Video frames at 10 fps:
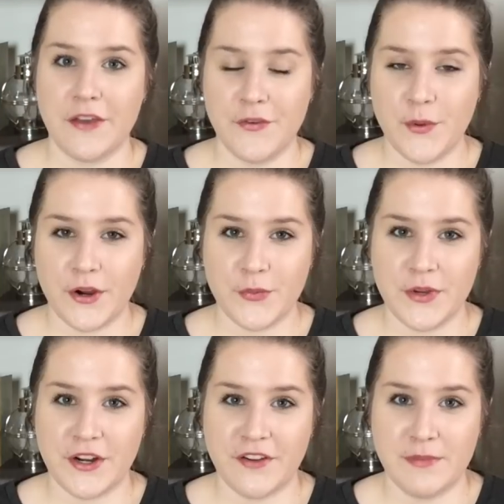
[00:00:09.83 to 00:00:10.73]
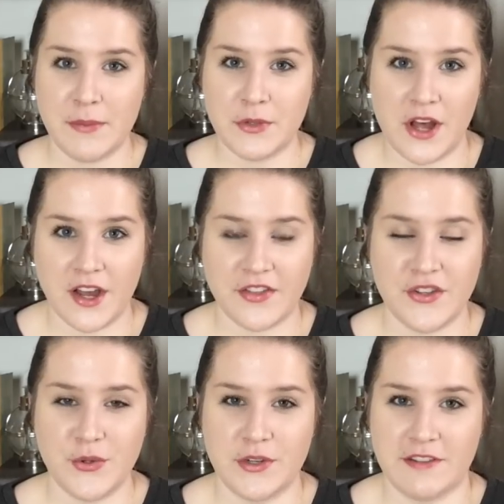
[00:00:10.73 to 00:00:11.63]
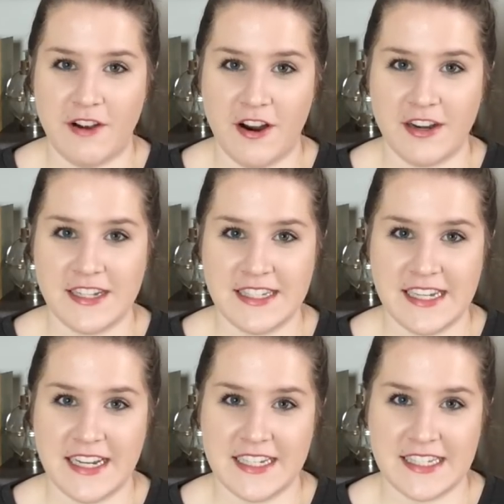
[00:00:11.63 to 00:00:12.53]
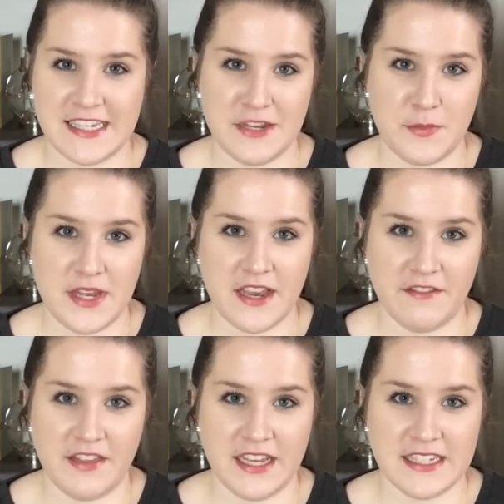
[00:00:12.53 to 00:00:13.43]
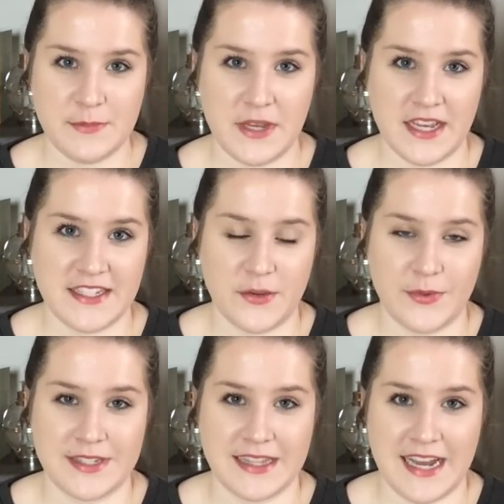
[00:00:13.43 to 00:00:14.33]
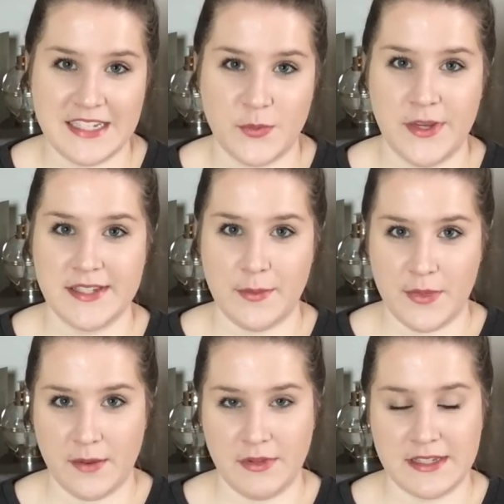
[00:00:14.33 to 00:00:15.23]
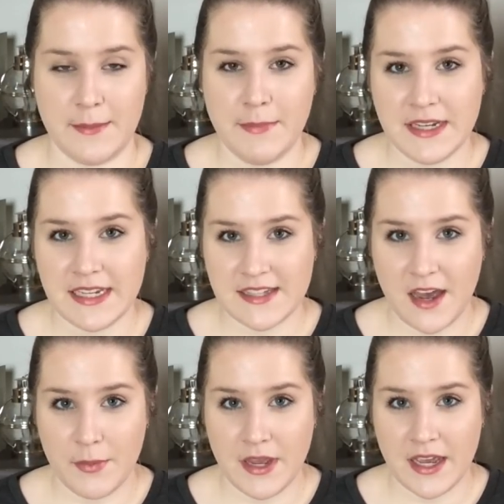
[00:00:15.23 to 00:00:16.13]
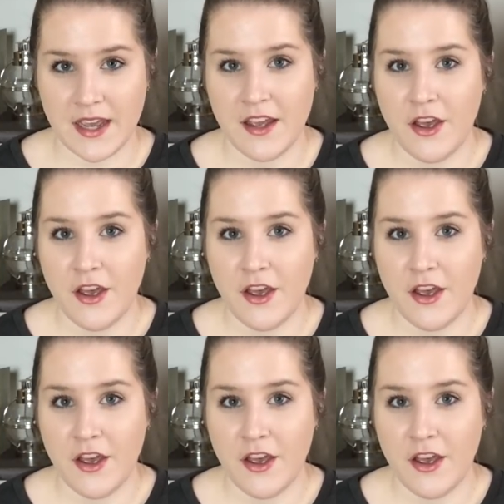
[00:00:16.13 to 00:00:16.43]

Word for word: If you are a reader of my blog, then you have already seen a sneak peek of this because it was last week's Minimalism Monday topic.